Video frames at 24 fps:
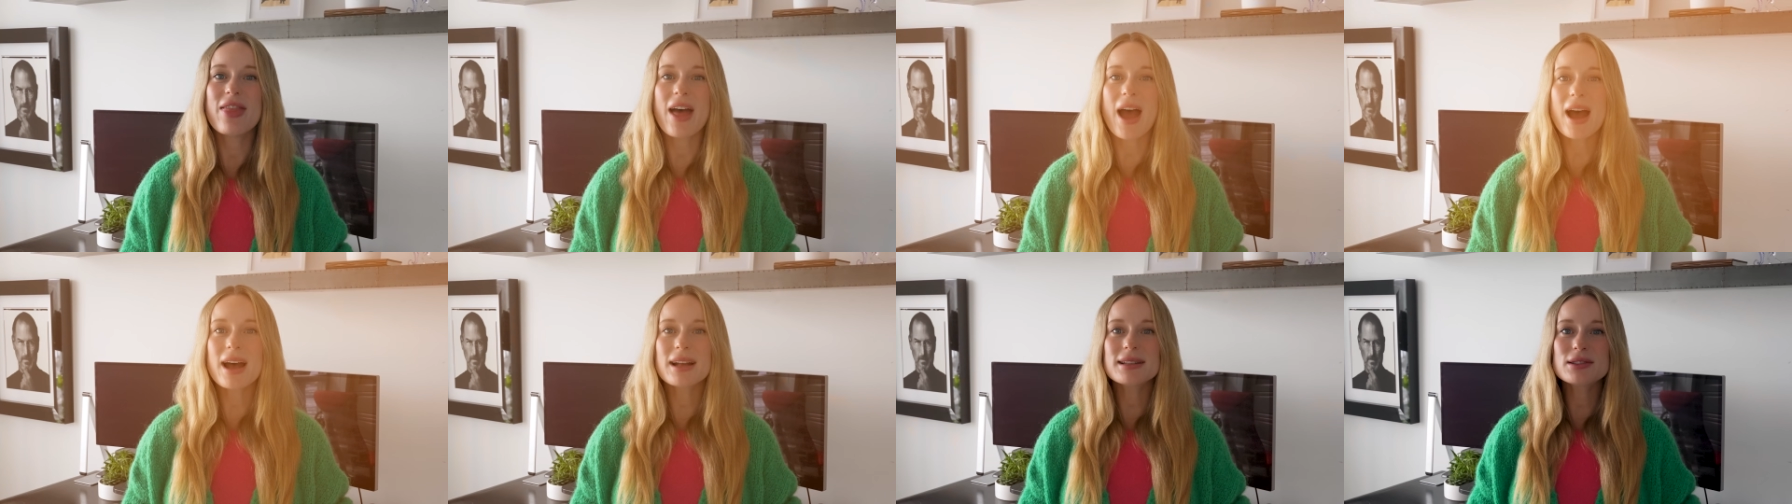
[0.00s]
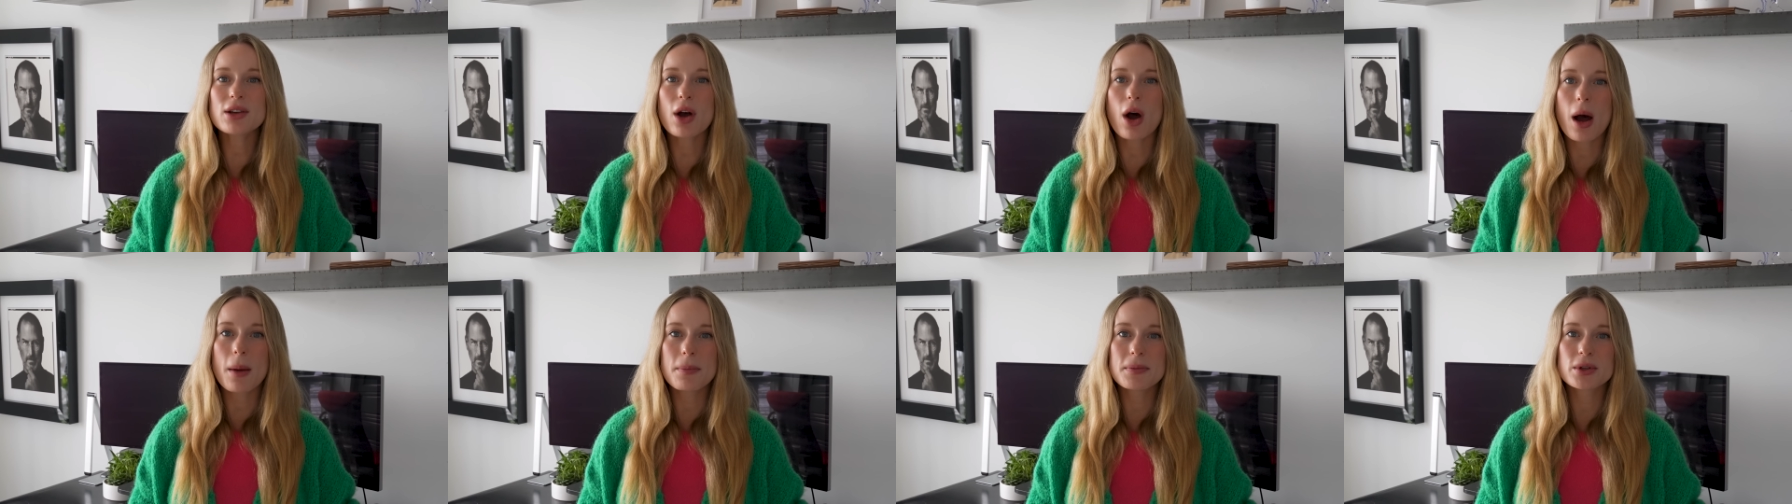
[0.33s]
That's
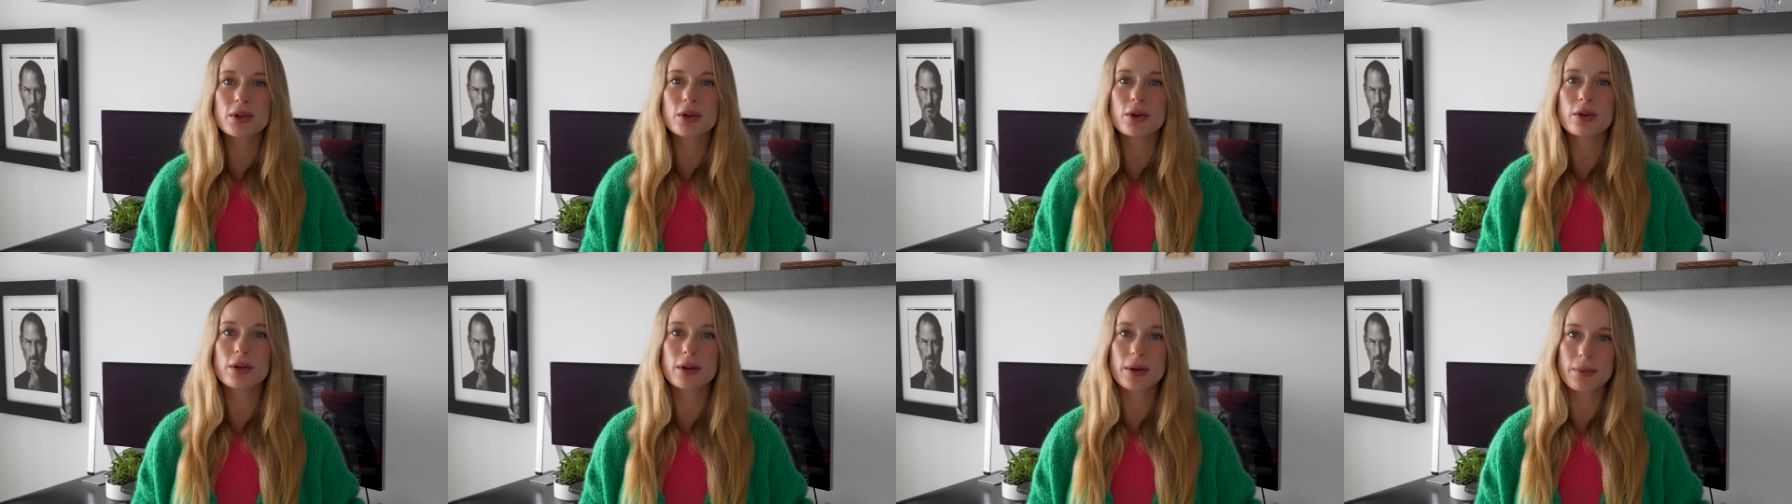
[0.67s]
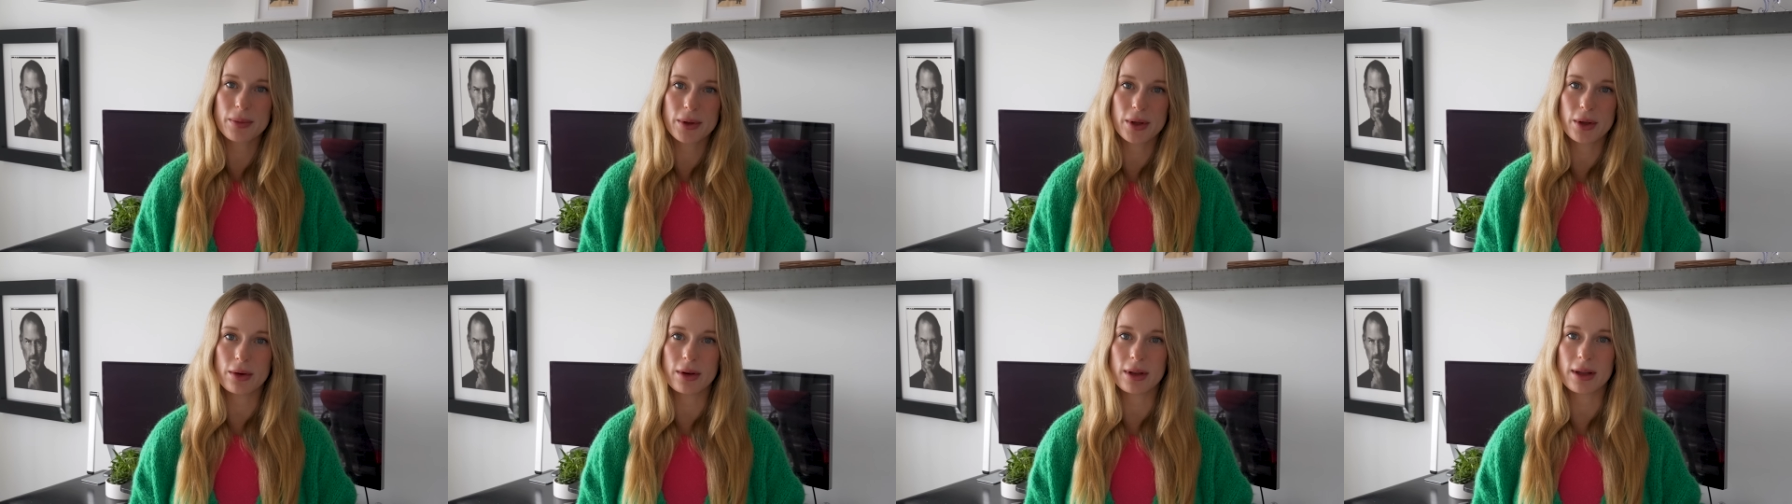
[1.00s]
optical
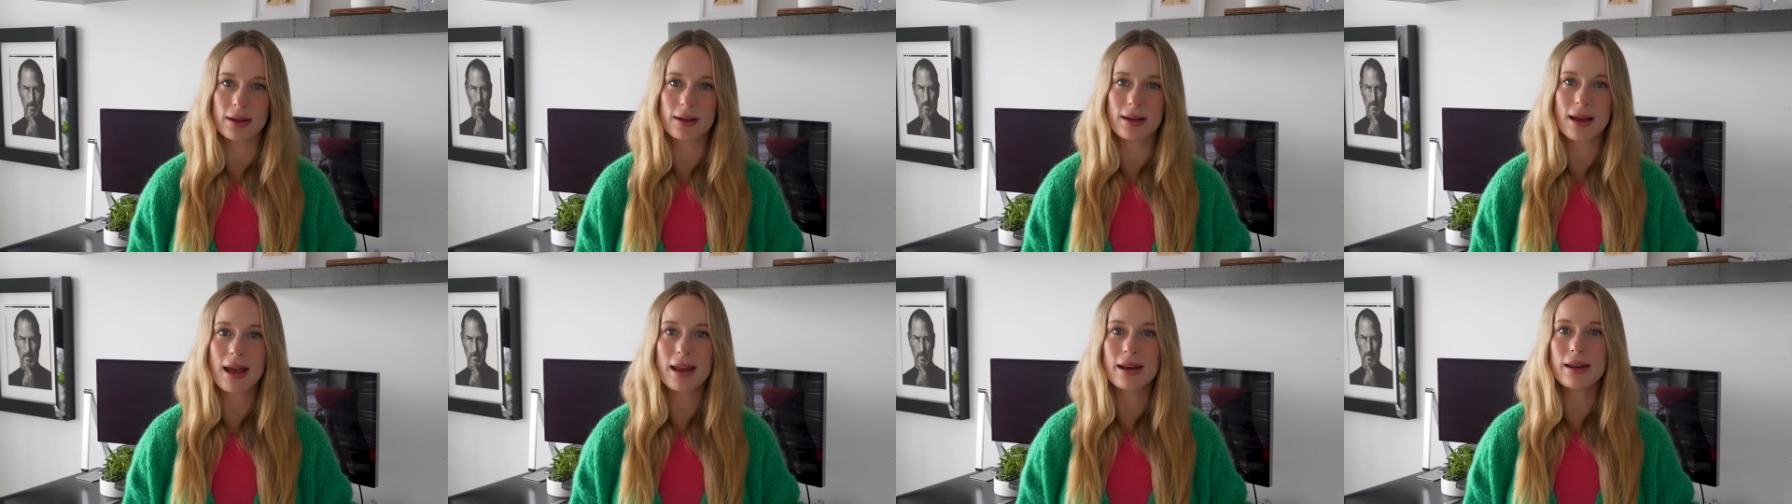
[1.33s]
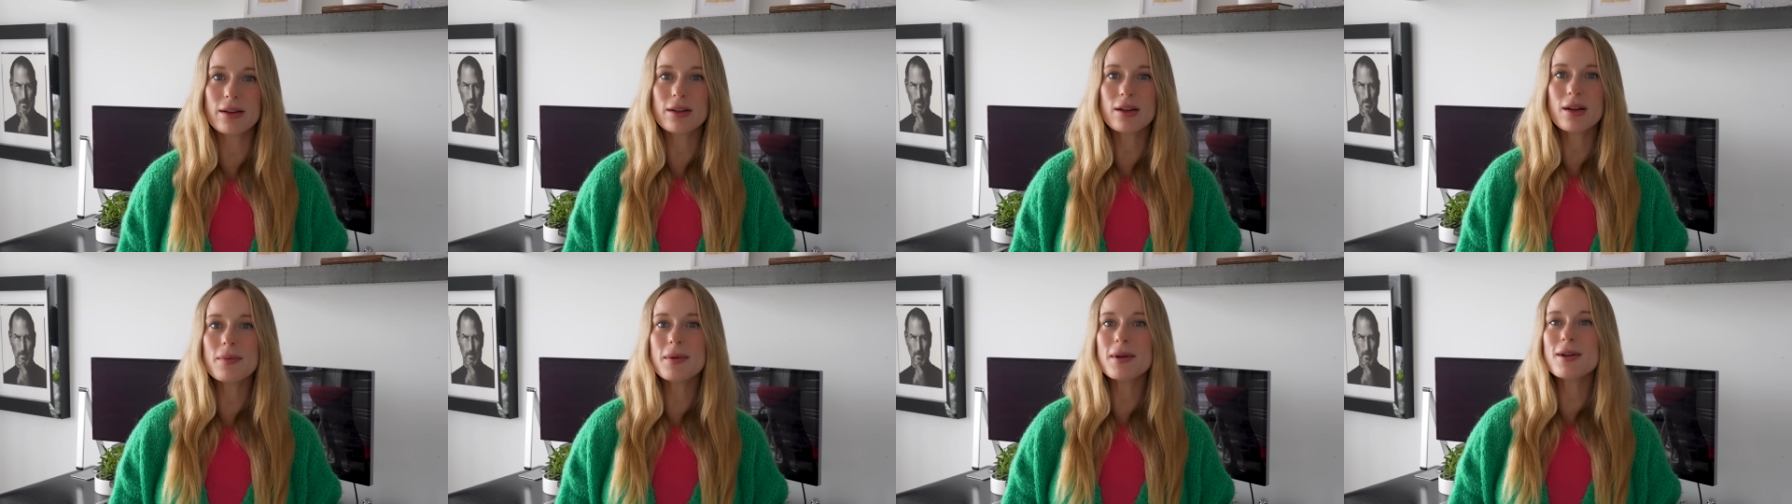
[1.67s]
computing, and
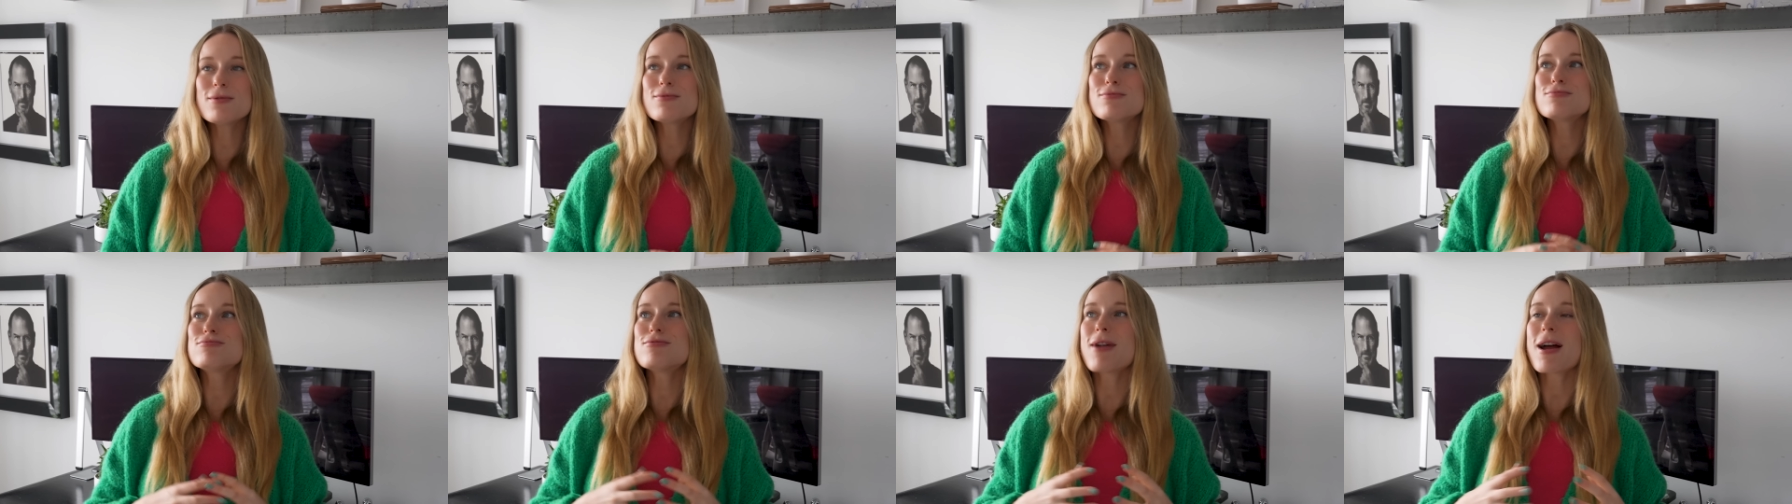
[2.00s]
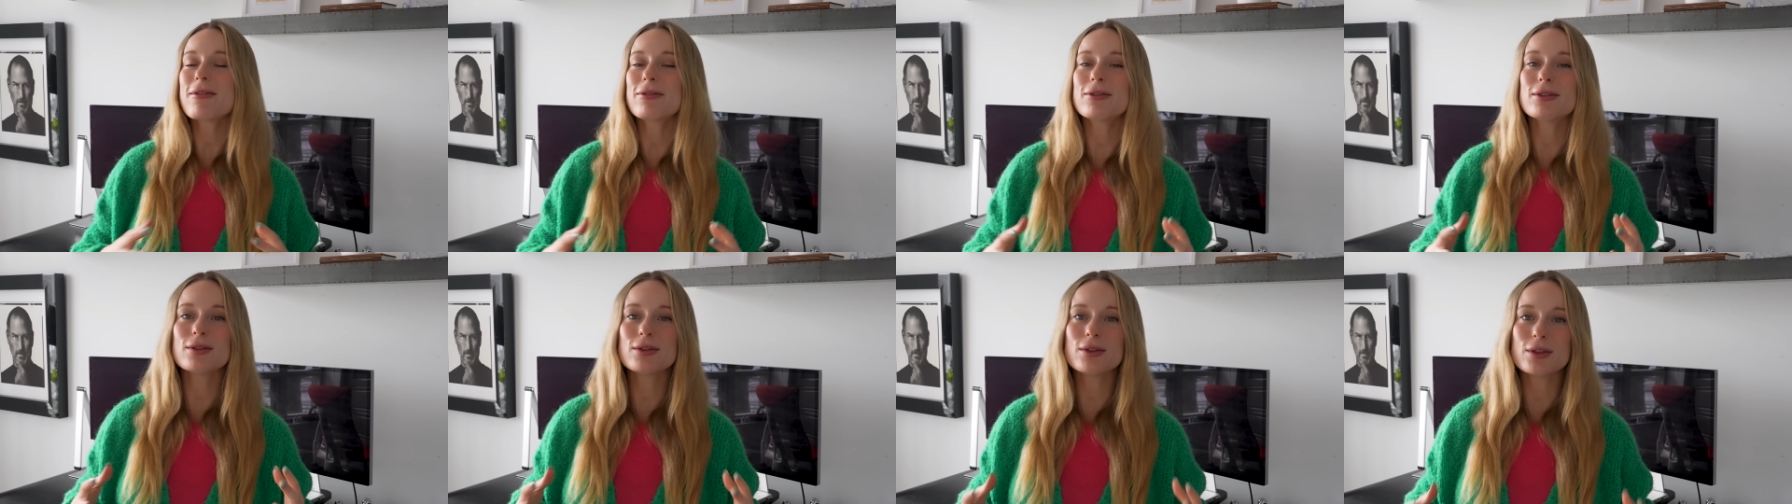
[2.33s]
it could be
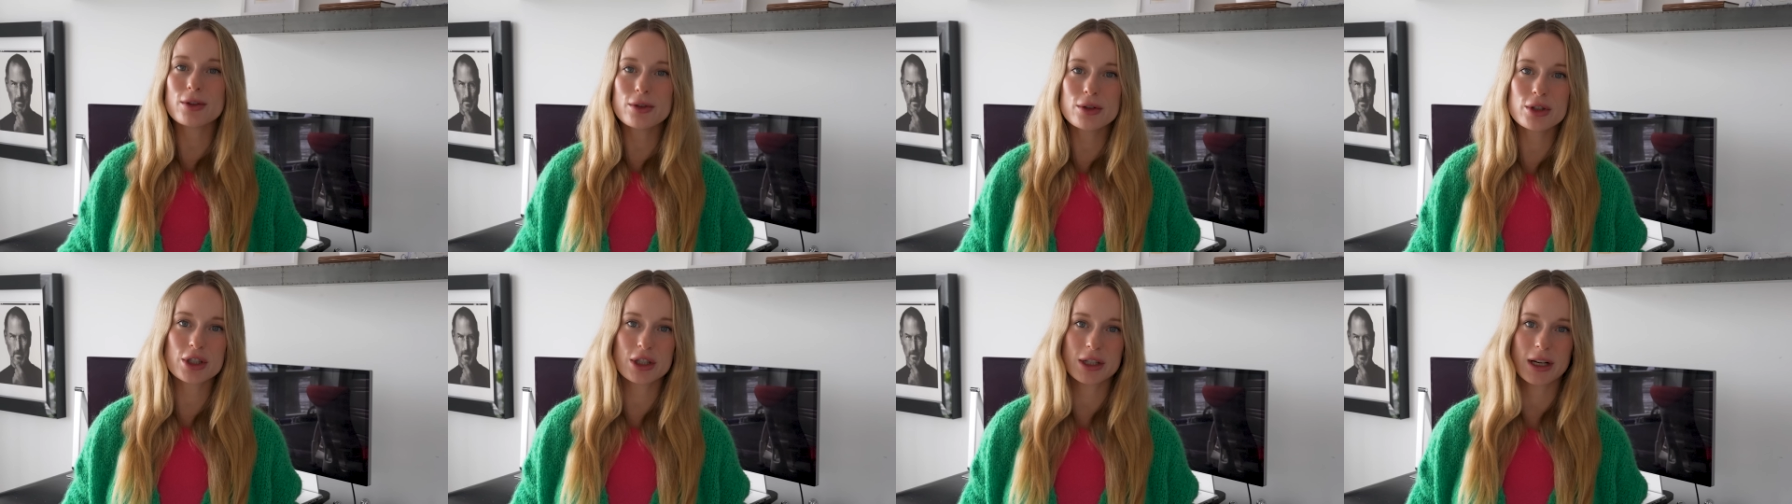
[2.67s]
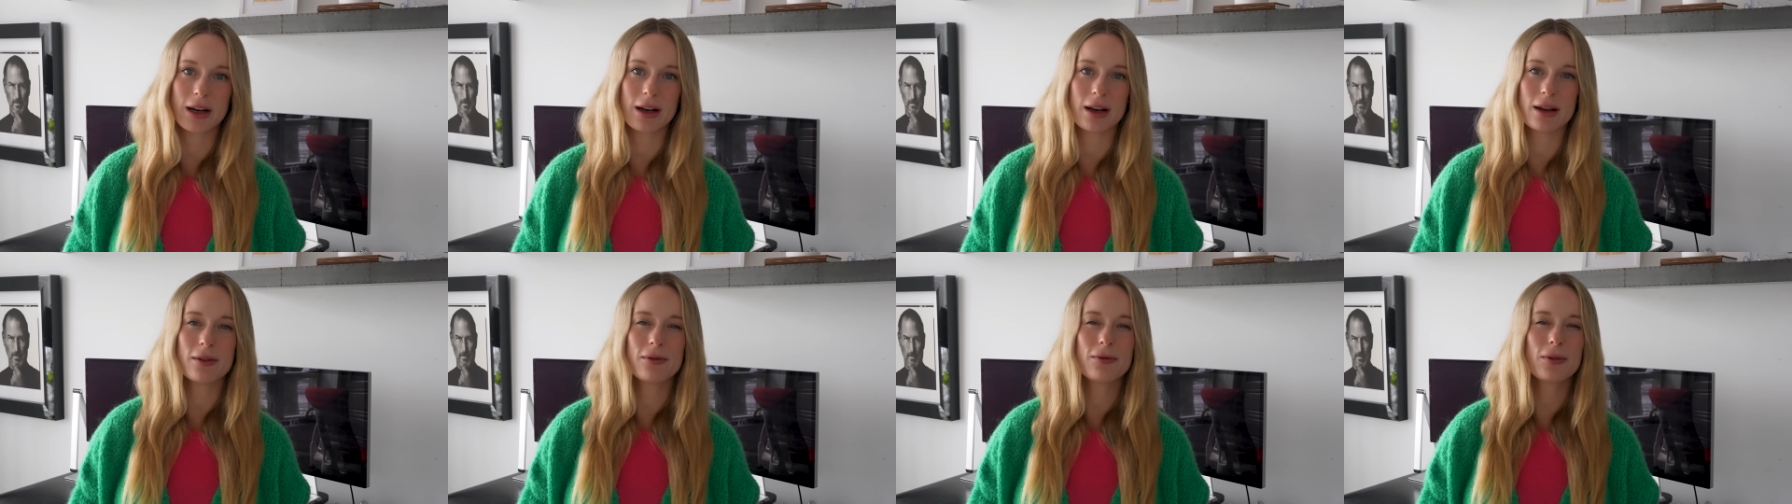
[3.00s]

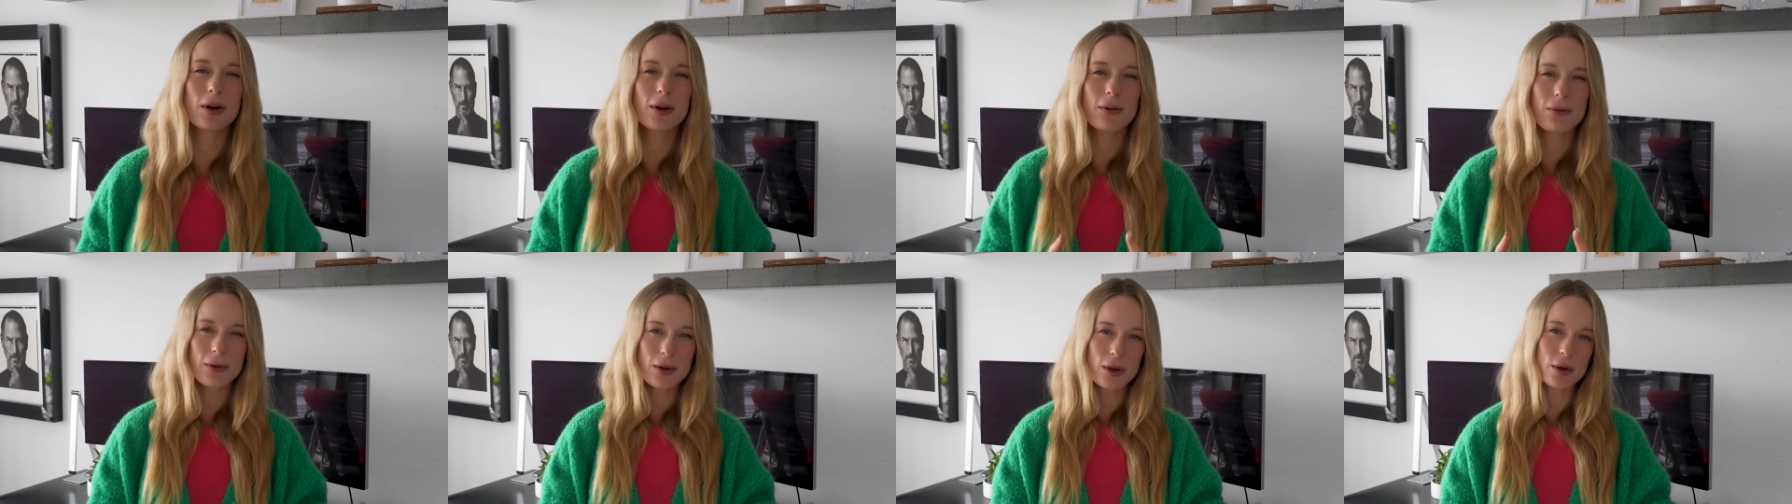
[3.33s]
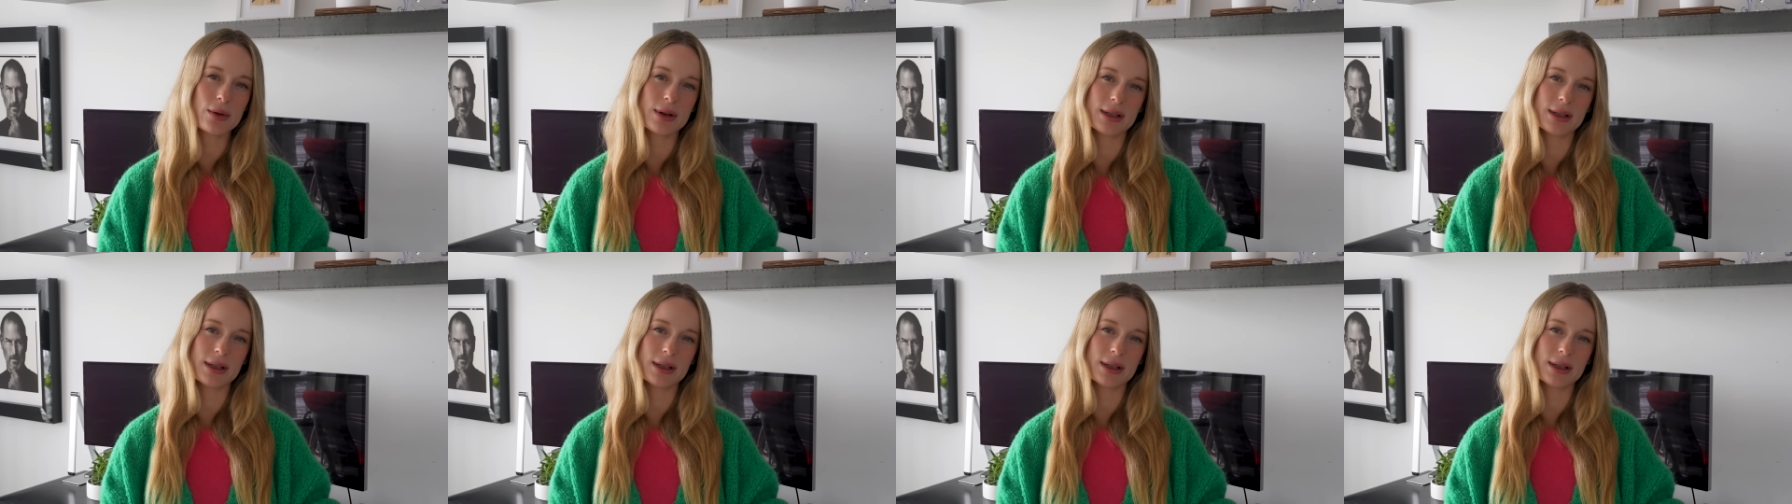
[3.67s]
revolutionary for a few